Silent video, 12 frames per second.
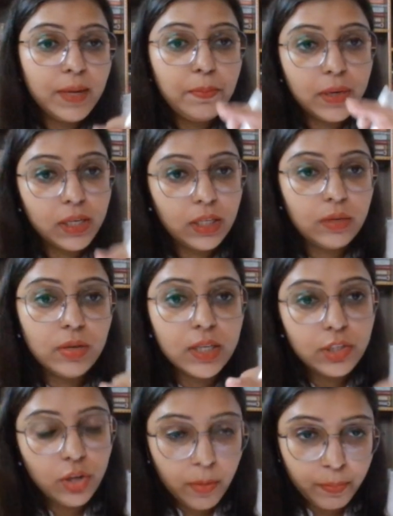that
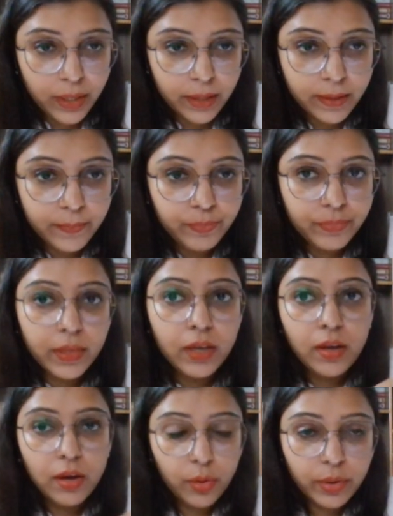particular topic.
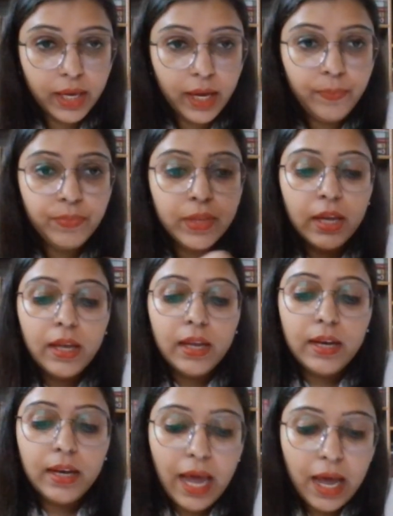Okay,
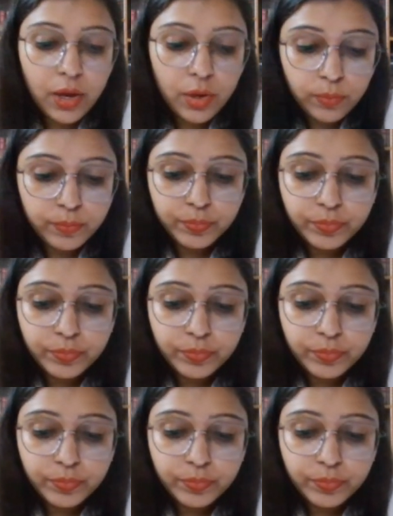now